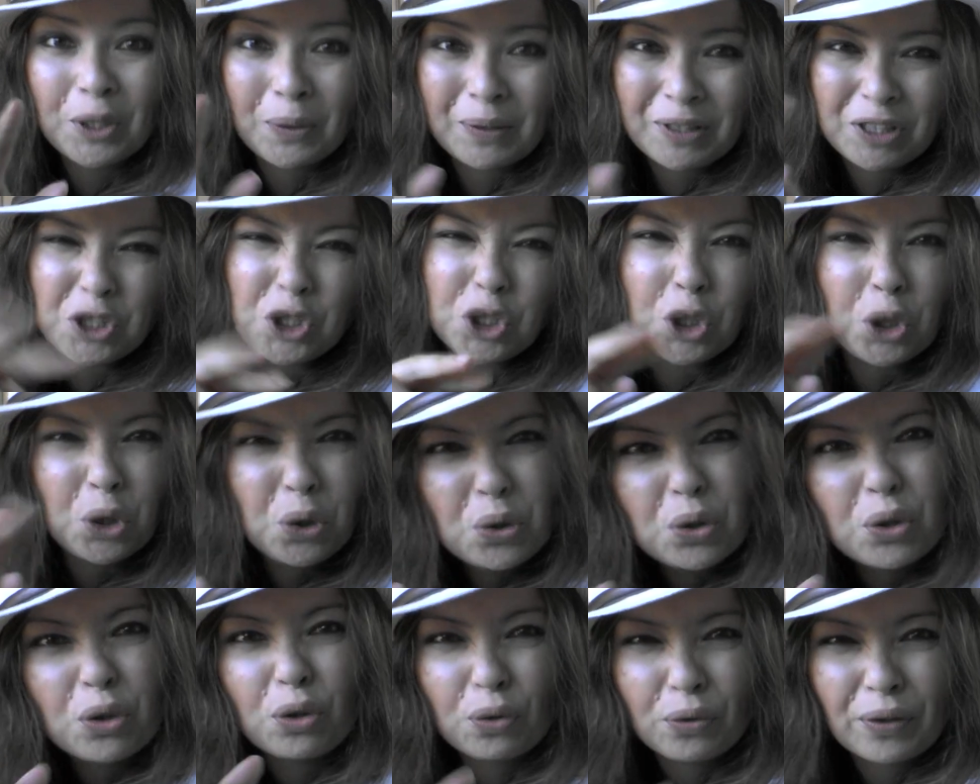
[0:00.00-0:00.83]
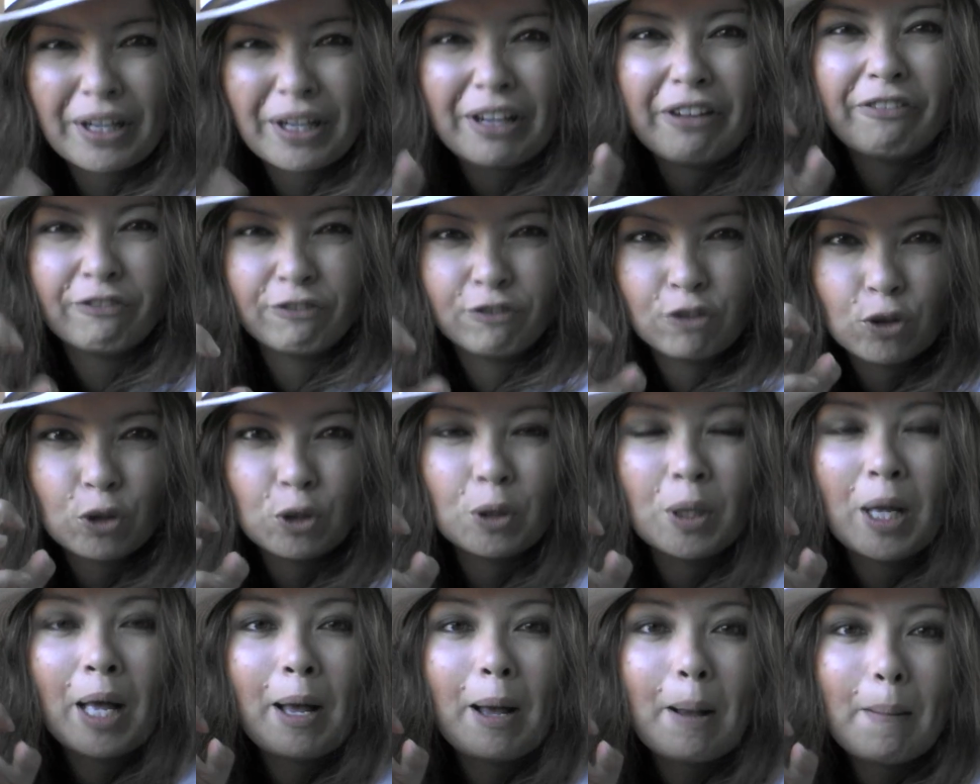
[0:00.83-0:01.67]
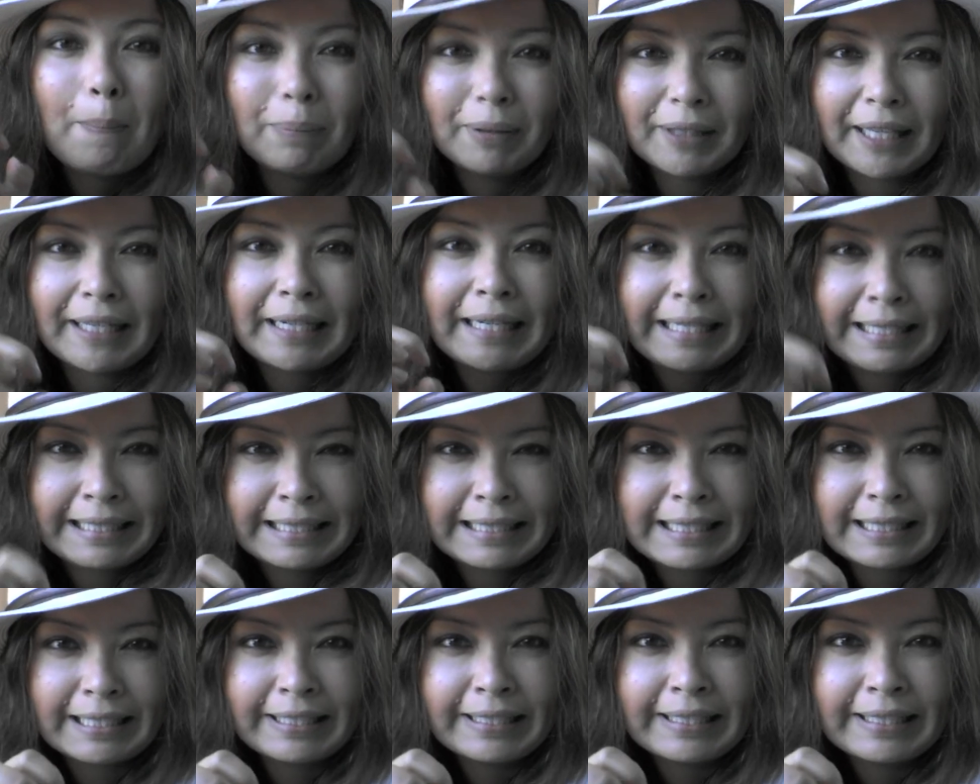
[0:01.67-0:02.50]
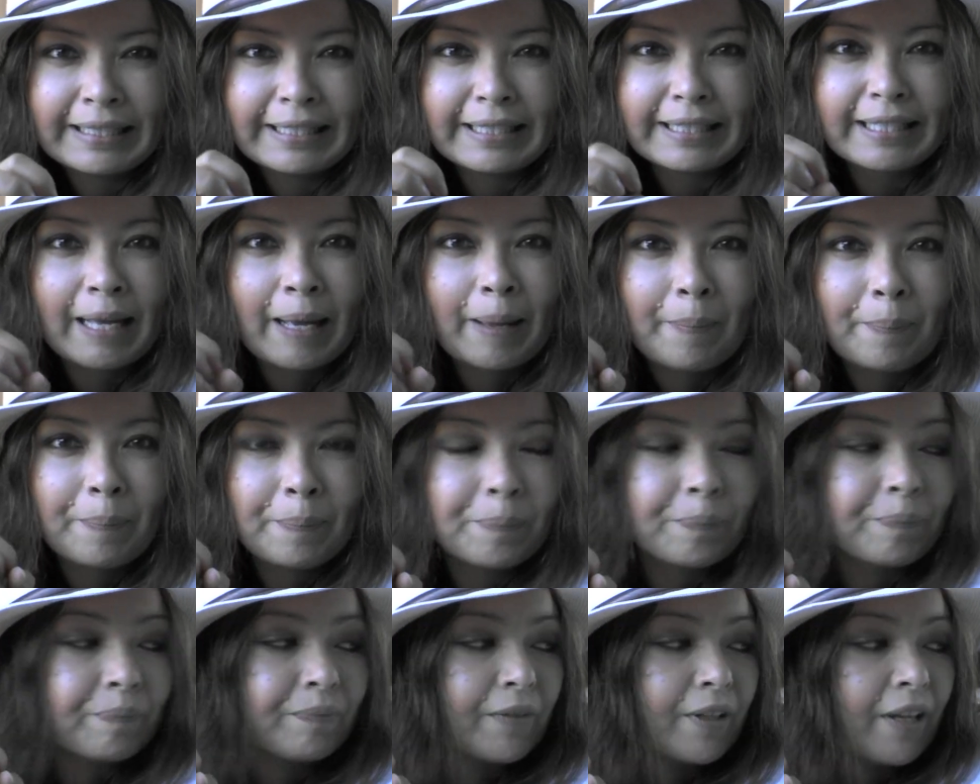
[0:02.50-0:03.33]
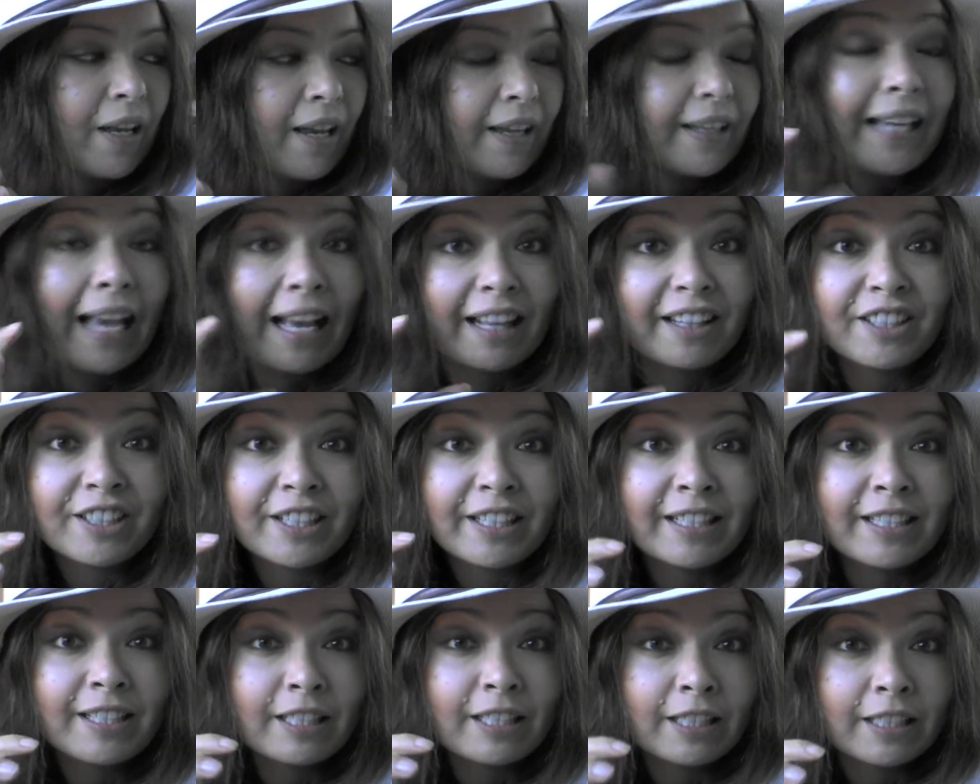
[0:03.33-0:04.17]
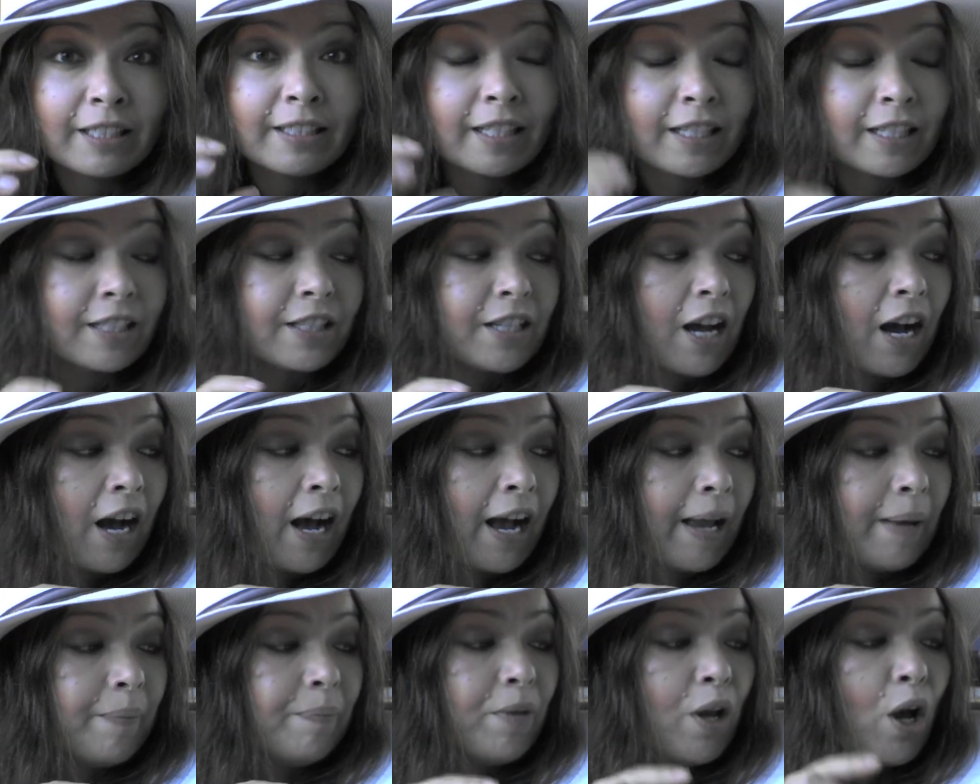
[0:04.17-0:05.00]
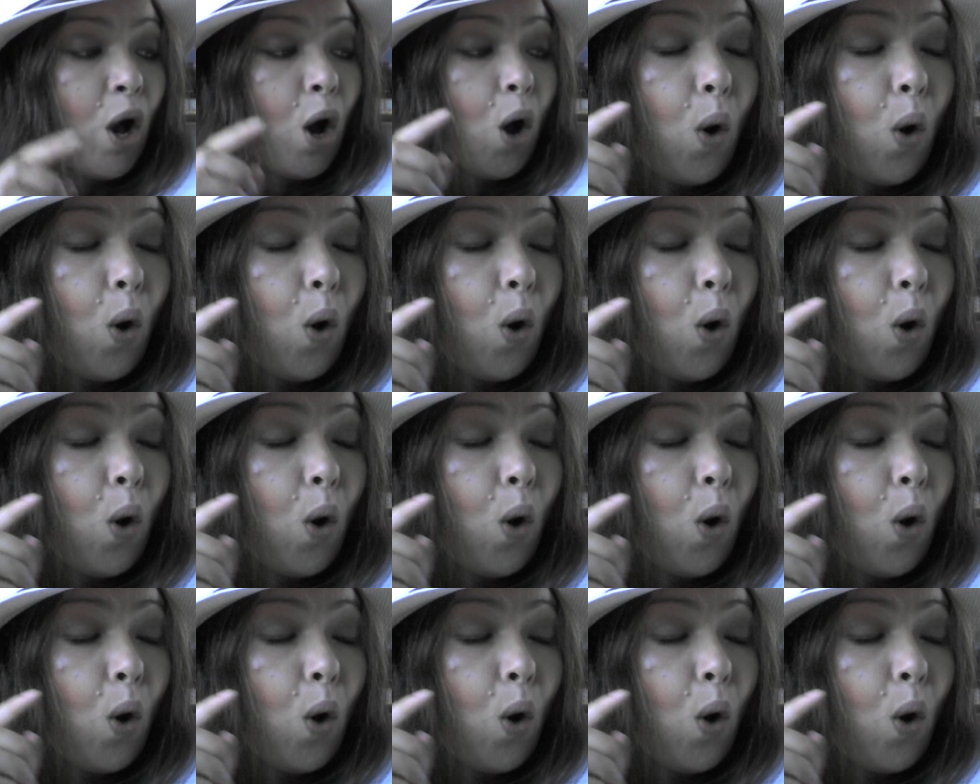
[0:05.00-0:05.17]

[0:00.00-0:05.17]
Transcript: So it's 2 to 3 full planner inserts, calendar inserts at a time.